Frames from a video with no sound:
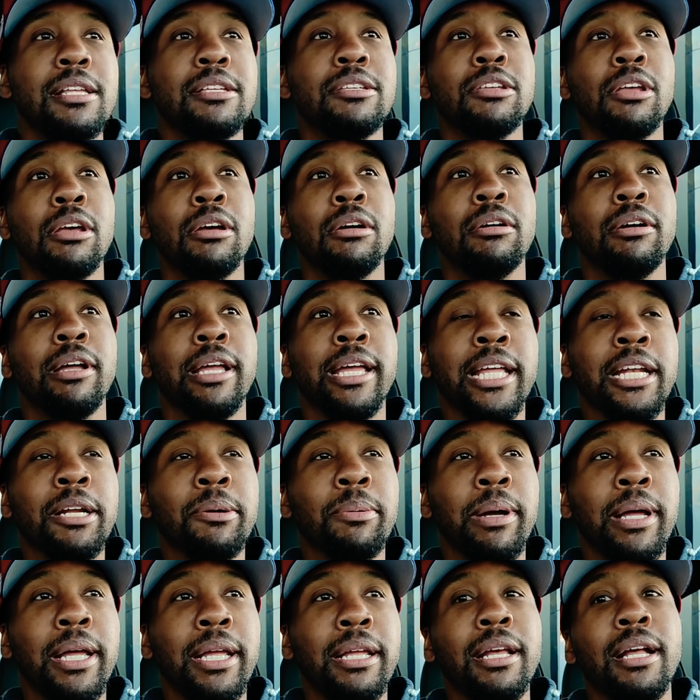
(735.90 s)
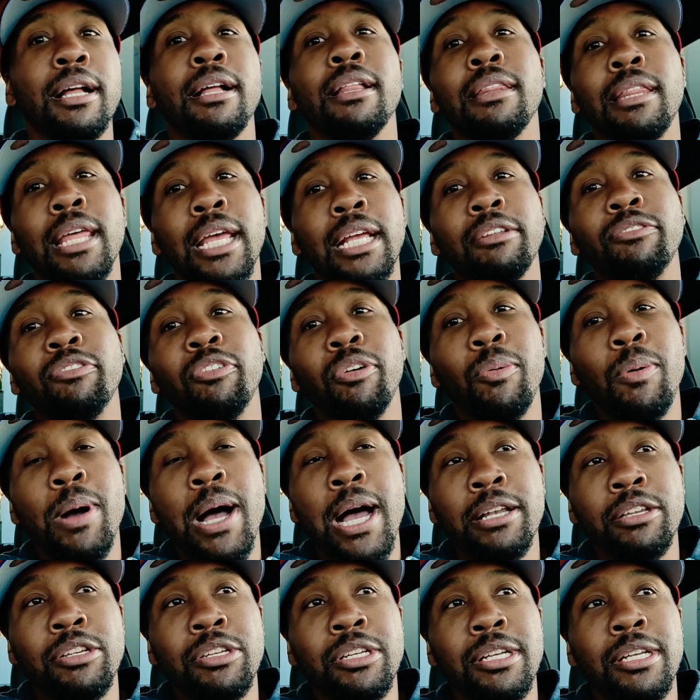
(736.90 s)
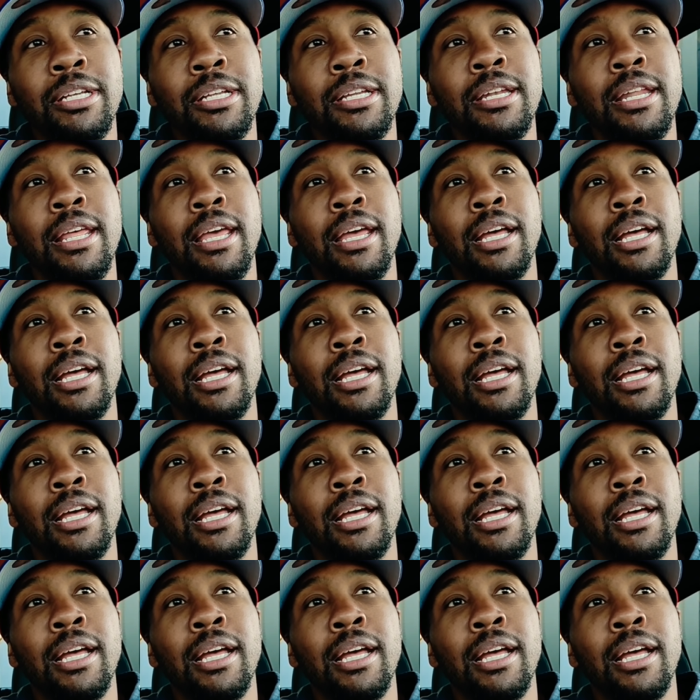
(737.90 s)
So anyway, thanks for watching.